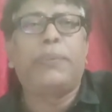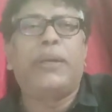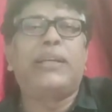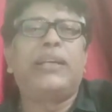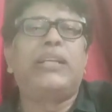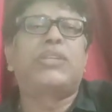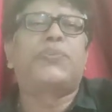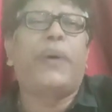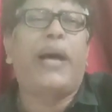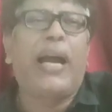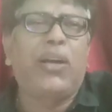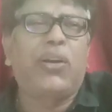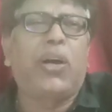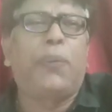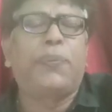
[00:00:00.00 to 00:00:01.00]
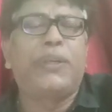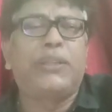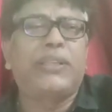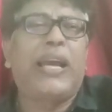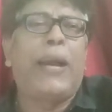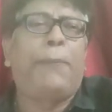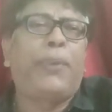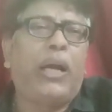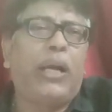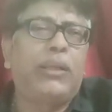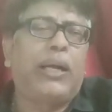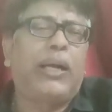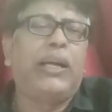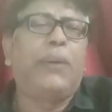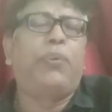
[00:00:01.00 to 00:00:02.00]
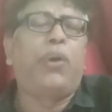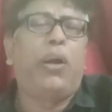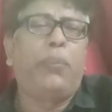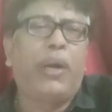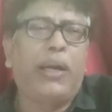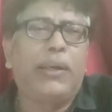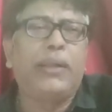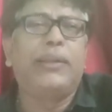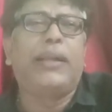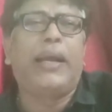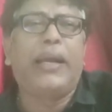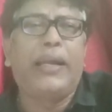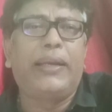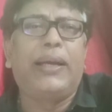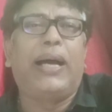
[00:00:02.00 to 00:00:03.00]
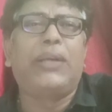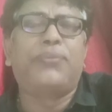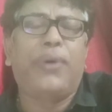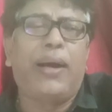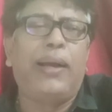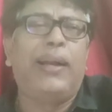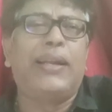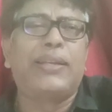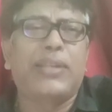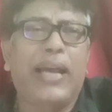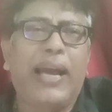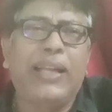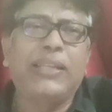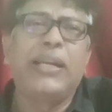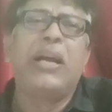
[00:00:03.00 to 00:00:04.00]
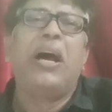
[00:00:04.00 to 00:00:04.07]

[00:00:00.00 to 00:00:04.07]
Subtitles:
But in spite of its haphazard deployment in the areas, violence has